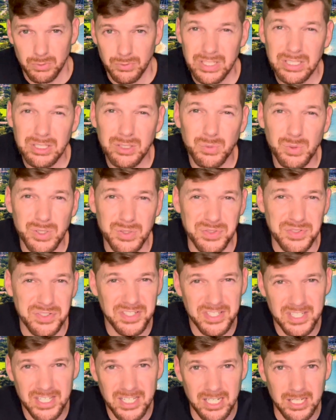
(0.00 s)
think of the word
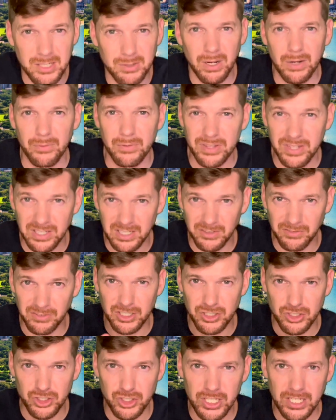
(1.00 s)
city, right, we think of
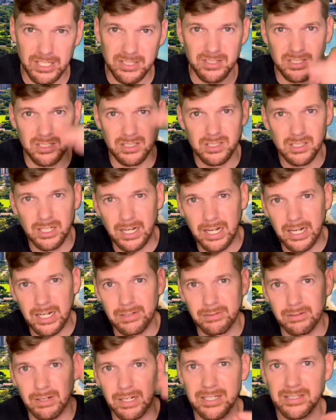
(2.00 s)
congested, high
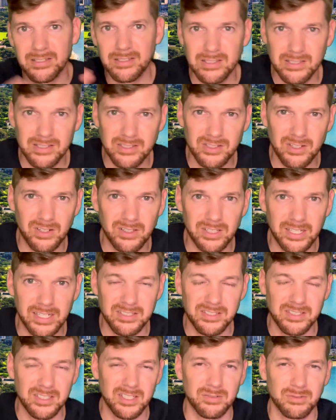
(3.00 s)
rises, all that
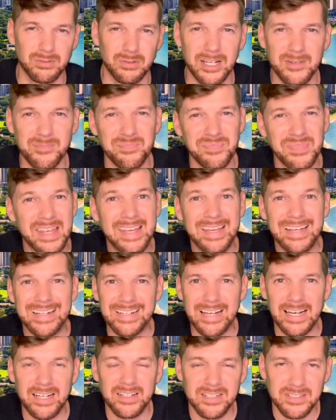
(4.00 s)
stuff, right?
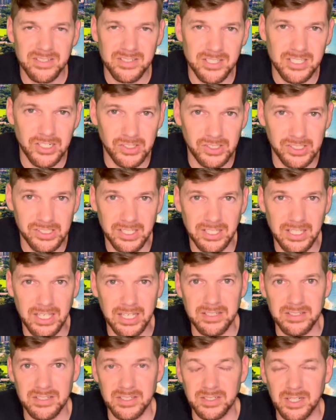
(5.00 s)
Not necessarily the
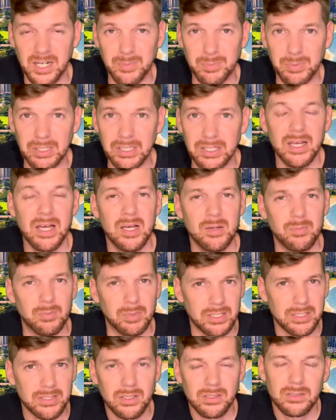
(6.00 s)
case in Kapolei.
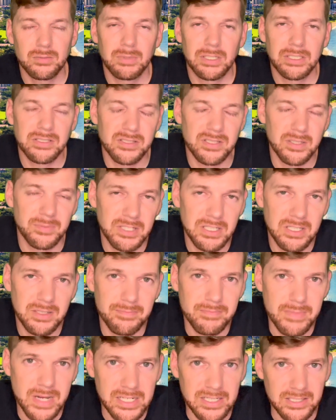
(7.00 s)
Let's talk about the, some of the
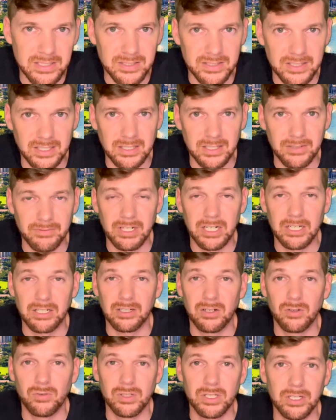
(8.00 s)
amenities that they've got
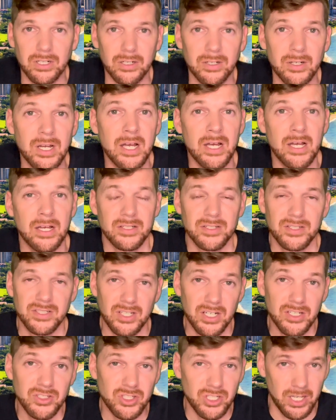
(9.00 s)
over there,
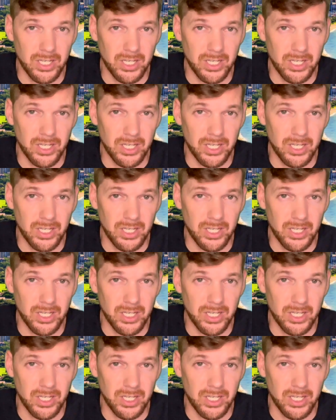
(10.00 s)
such